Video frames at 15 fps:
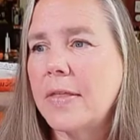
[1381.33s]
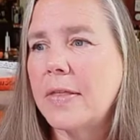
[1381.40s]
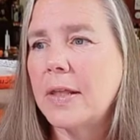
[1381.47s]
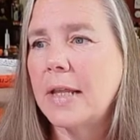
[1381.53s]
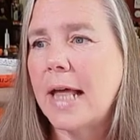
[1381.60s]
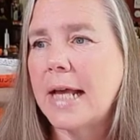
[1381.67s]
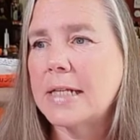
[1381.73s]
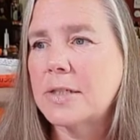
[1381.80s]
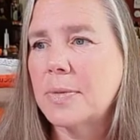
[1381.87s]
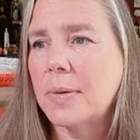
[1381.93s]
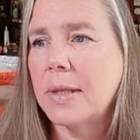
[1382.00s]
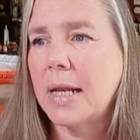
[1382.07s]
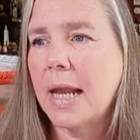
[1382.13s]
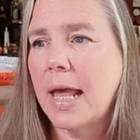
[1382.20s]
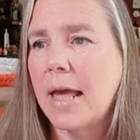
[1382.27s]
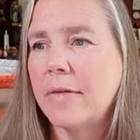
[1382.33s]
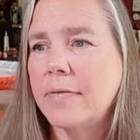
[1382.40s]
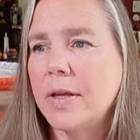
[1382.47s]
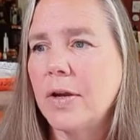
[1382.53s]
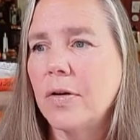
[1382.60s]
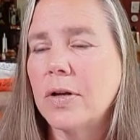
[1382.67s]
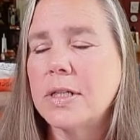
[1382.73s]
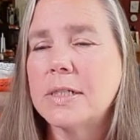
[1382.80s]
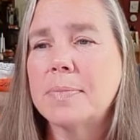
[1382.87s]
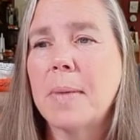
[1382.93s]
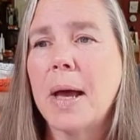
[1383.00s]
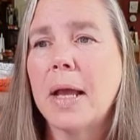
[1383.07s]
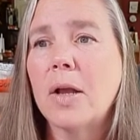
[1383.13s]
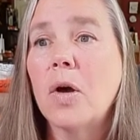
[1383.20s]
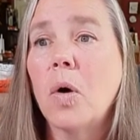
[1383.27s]
the last one that I have here is
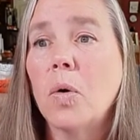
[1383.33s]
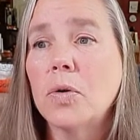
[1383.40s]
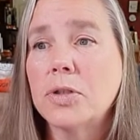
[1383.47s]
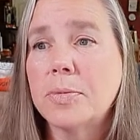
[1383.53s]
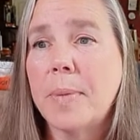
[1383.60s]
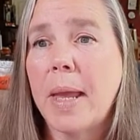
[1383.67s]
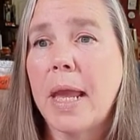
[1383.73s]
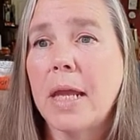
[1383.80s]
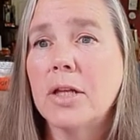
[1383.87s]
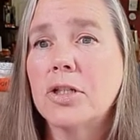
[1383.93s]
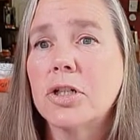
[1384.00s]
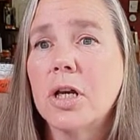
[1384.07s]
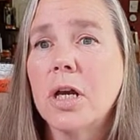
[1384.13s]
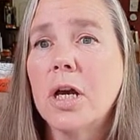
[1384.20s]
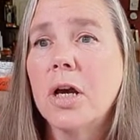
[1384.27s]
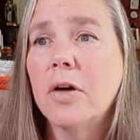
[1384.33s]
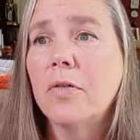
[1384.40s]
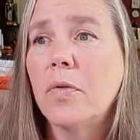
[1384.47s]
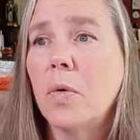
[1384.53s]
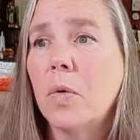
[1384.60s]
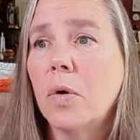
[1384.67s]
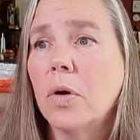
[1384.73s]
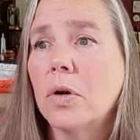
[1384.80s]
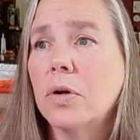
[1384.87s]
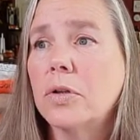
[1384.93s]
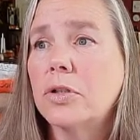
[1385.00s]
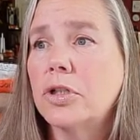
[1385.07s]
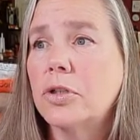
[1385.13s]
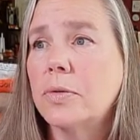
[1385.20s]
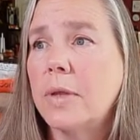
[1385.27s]
my goals page for
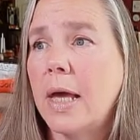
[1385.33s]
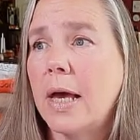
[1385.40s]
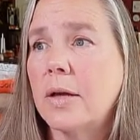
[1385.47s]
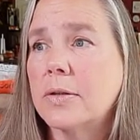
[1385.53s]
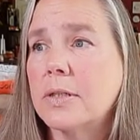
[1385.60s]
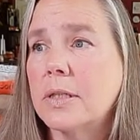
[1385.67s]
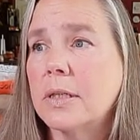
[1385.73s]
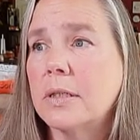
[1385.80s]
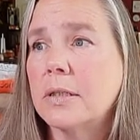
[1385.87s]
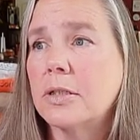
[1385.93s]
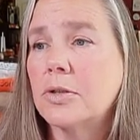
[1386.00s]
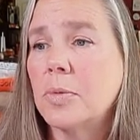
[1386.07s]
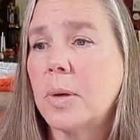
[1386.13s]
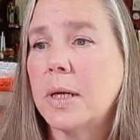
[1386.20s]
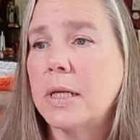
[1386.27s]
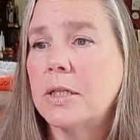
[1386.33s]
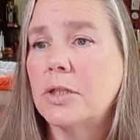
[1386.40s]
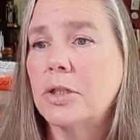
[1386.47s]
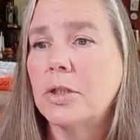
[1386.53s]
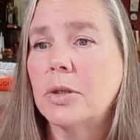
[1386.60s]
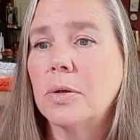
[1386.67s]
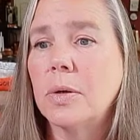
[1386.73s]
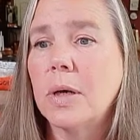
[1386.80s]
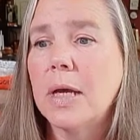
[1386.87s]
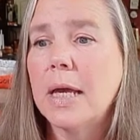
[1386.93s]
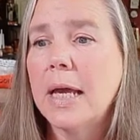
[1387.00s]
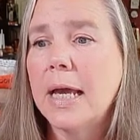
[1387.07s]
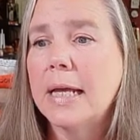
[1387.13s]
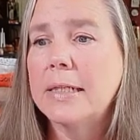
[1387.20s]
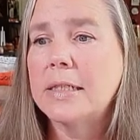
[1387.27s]
2022.
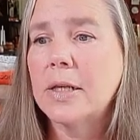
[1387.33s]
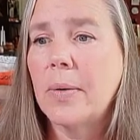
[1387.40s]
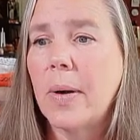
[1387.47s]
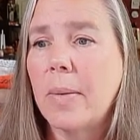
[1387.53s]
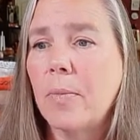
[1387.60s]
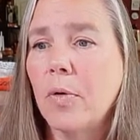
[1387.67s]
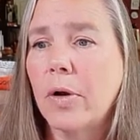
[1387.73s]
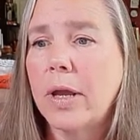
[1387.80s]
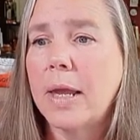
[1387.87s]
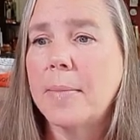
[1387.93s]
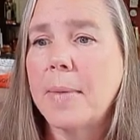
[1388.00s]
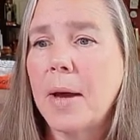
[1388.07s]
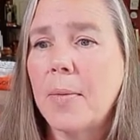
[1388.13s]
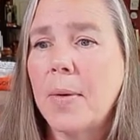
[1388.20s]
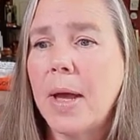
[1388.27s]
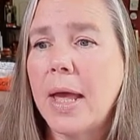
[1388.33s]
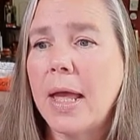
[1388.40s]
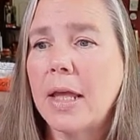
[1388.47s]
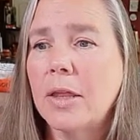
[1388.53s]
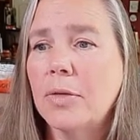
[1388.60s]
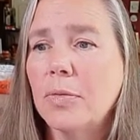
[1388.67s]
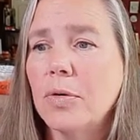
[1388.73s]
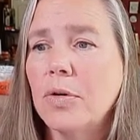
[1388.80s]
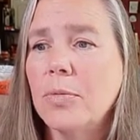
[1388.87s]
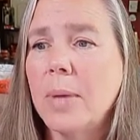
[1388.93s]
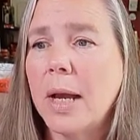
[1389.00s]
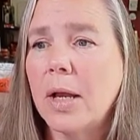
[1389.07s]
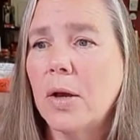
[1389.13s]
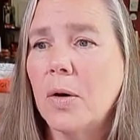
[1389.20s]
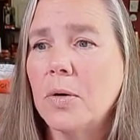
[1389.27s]
And so I'm working my way through
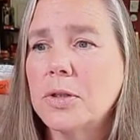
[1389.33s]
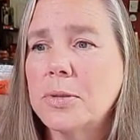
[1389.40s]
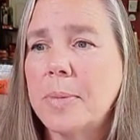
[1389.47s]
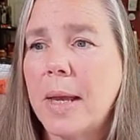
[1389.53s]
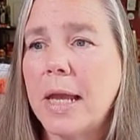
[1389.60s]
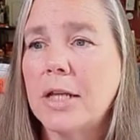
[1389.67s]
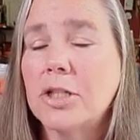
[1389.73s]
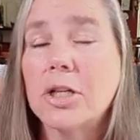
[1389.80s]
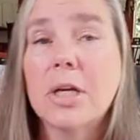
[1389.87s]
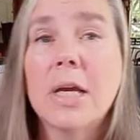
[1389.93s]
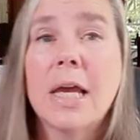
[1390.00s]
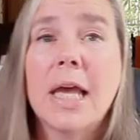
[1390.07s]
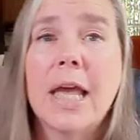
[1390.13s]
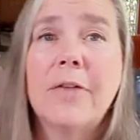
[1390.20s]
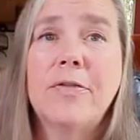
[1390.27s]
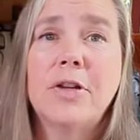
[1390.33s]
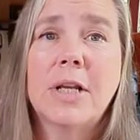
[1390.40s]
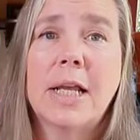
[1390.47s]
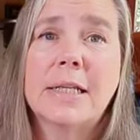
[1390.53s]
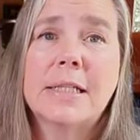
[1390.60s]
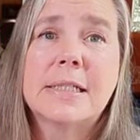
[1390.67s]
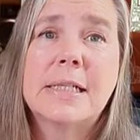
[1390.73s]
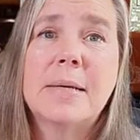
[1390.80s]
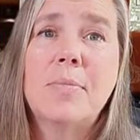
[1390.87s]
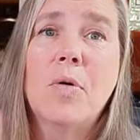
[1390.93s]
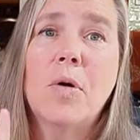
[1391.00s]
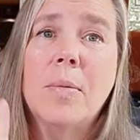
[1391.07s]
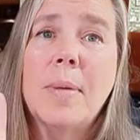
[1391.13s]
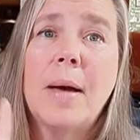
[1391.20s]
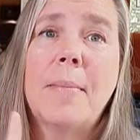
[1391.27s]
my goals page. If you'd like to see
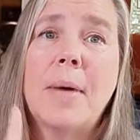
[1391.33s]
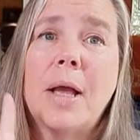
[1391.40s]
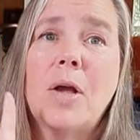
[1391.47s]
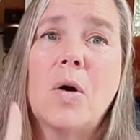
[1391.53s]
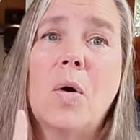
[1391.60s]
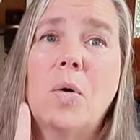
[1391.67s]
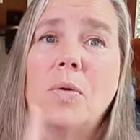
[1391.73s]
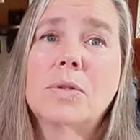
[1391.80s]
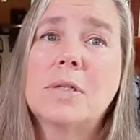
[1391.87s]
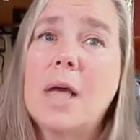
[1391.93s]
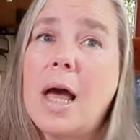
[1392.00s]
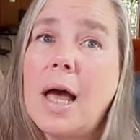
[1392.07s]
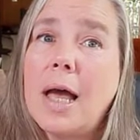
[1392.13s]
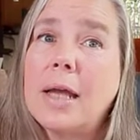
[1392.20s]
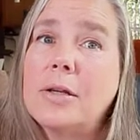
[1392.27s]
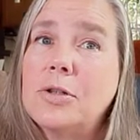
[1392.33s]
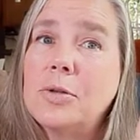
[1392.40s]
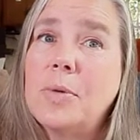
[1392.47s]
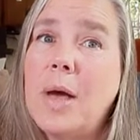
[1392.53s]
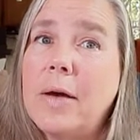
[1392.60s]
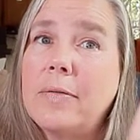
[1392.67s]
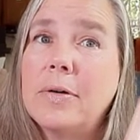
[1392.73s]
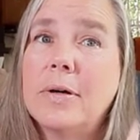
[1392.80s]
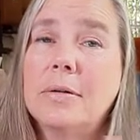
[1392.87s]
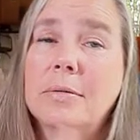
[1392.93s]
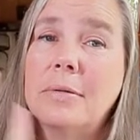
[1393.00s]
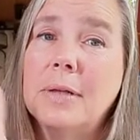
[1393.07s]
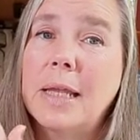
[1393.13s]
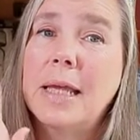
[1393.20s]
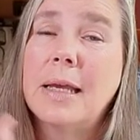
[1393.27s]
more about my goals, I do have a
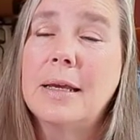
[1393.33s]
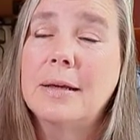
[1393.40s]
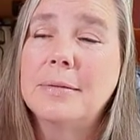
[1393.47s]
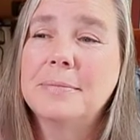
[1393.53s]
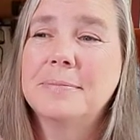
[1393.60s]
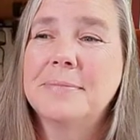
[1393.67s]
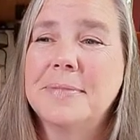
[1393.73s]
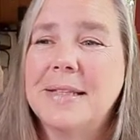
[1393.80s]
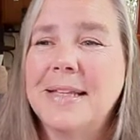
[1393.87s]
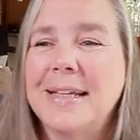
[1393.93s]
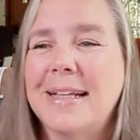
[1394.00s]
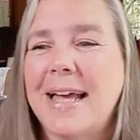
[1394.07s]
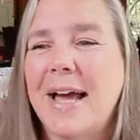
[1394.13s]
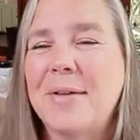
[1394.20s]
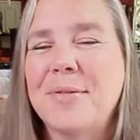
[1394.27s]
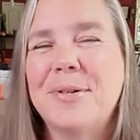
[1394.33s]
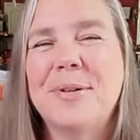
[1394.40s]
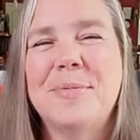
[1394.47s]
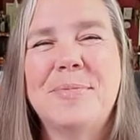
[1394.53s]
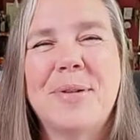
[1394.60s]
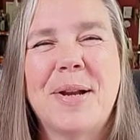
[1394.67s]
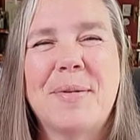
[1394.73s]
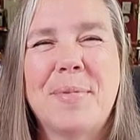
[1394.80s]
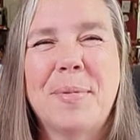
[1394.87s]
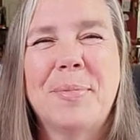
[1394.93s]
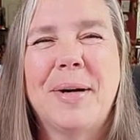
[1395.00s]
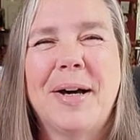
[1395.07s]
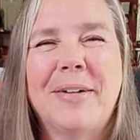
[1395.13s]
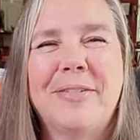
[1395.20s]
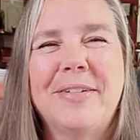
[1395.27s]
link that I will put up
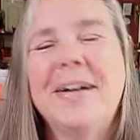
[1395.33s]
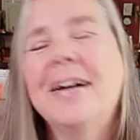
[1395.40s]
above